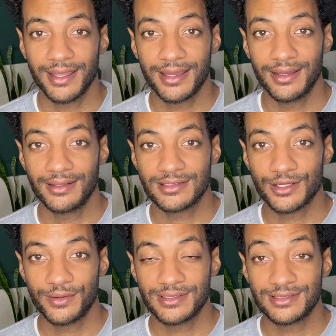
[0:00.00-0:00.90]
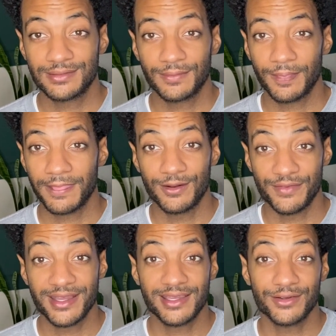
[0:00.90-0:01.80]
and so it's,
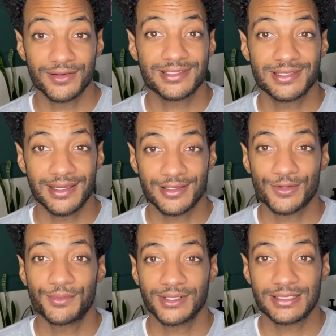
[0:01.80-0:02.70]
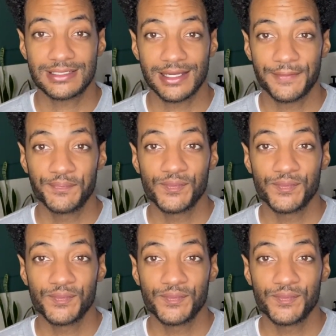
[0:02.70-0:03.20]
they can kill your snake is what I'm trying to say.